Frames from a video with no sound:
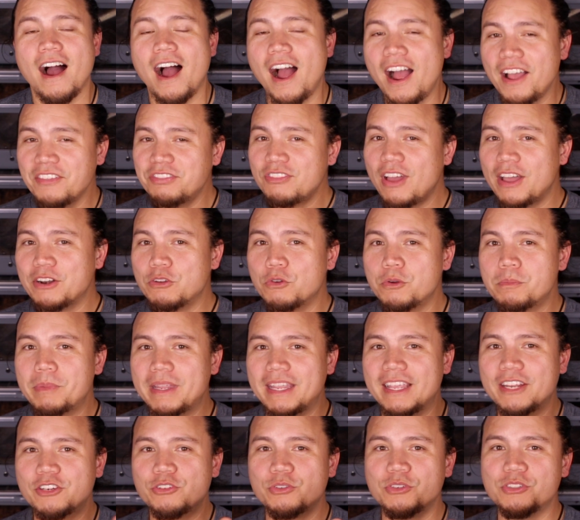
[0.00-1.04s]
I thought it would
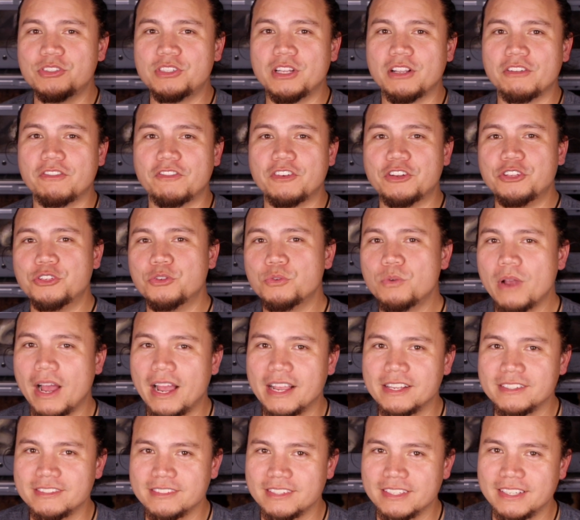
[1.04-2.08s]
be interesting for you
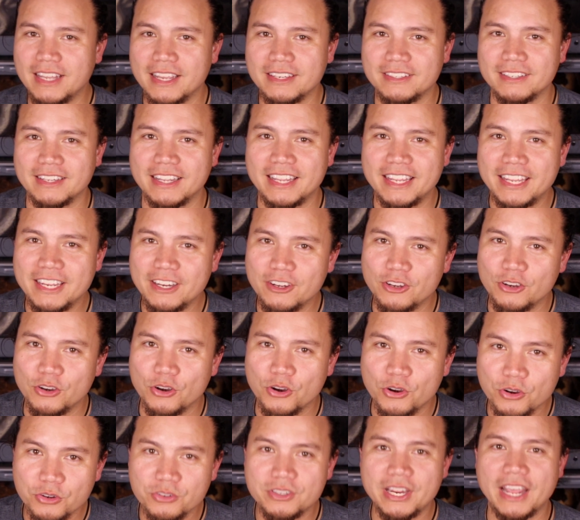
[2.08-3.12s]
guys to get to hear
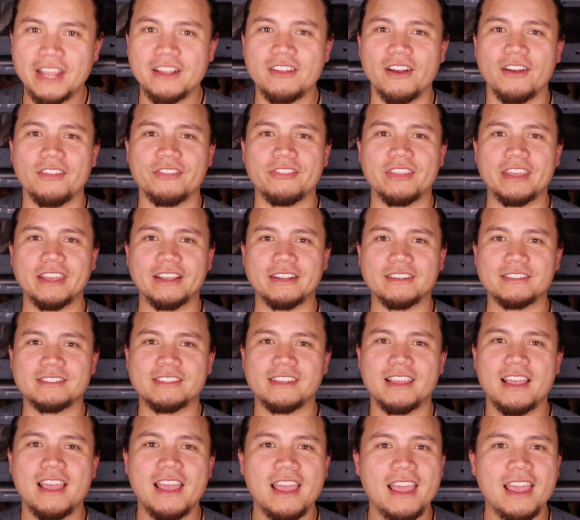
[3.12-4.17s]
her take on things.